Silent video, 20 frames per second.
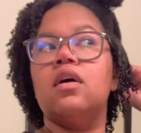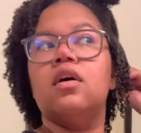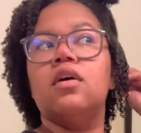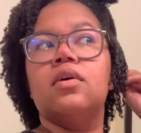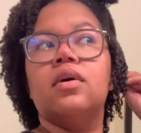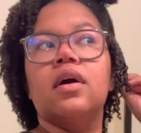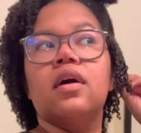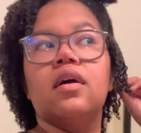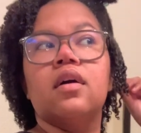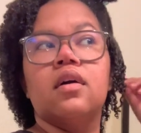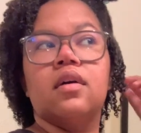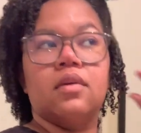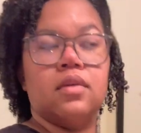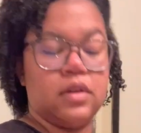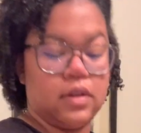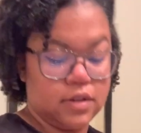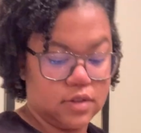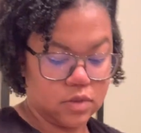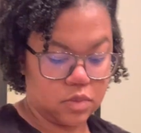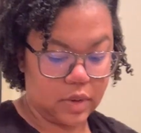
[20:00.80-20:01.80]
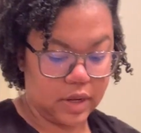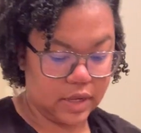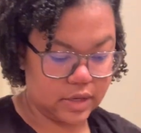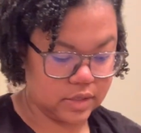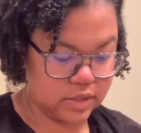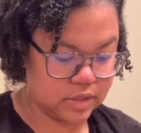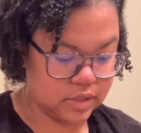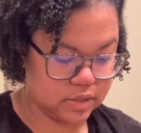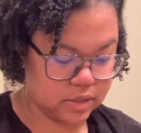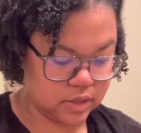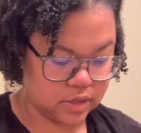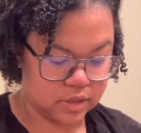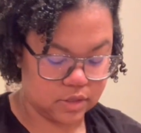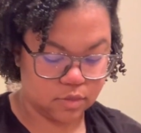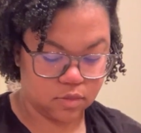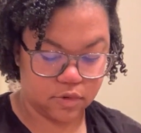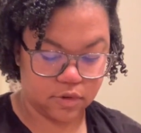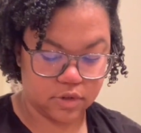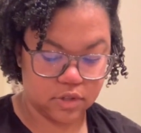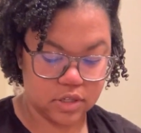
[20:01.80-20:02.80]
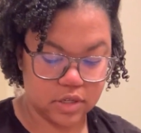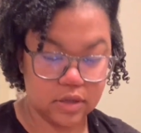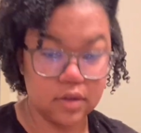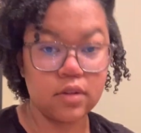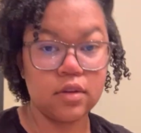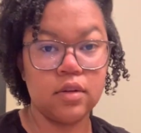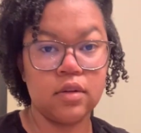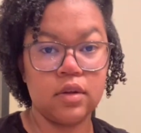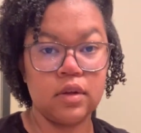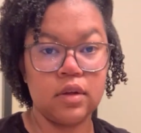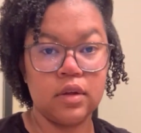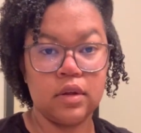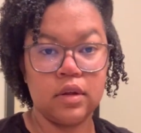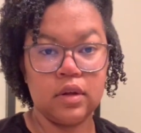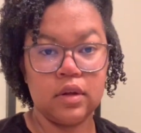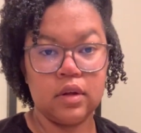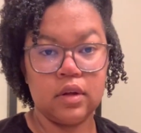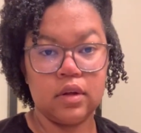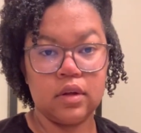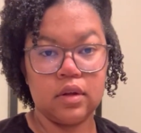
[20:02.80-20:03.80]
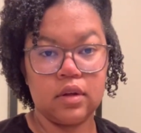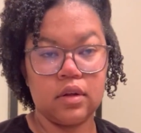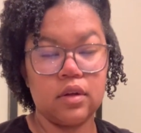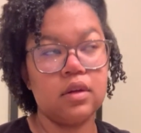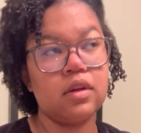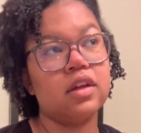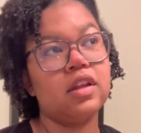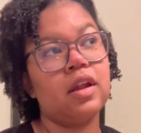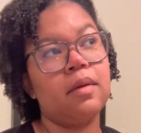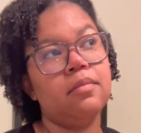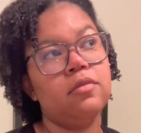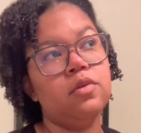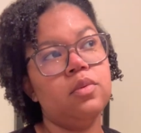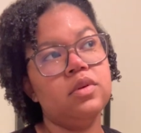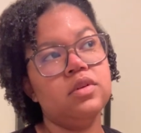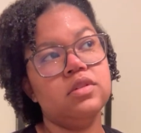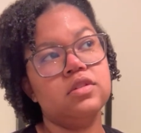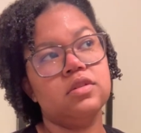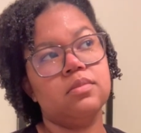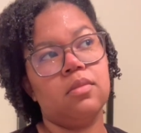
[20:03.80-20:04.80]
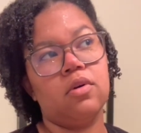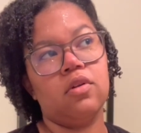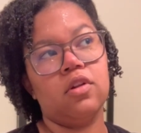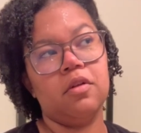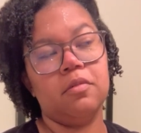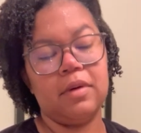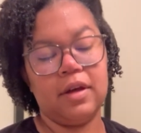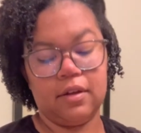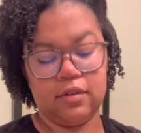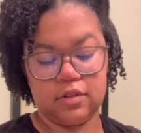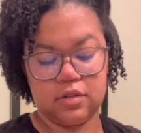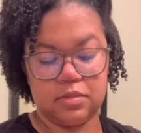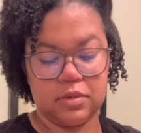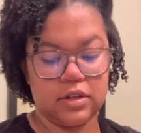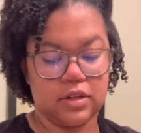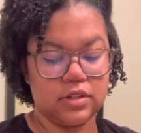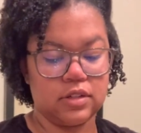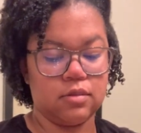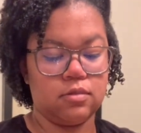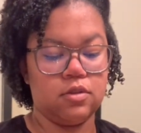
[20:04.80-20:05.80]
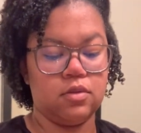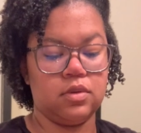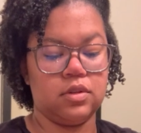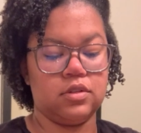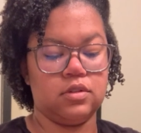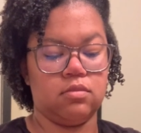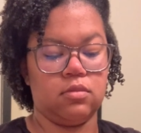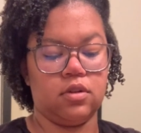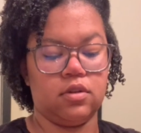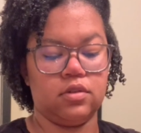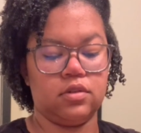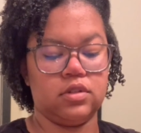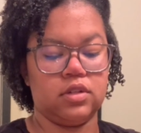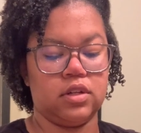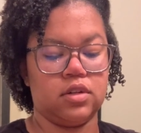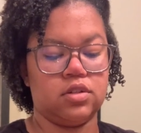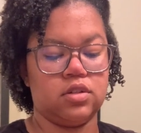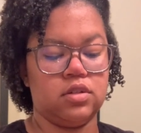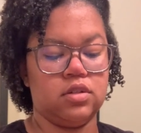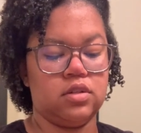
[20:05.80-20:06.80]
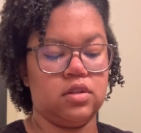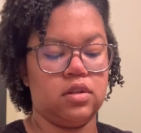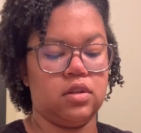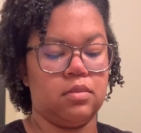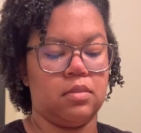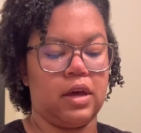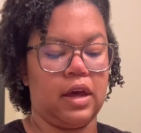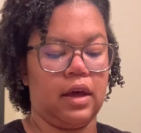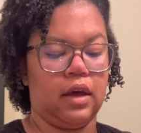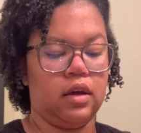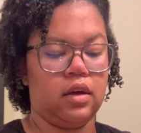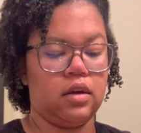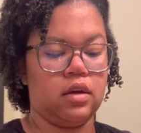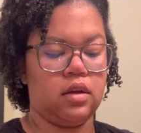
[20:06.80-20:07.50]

Okay, it's wet. Get some more gel. And I'm doing small amounts because I'm doing smaller sections in the back.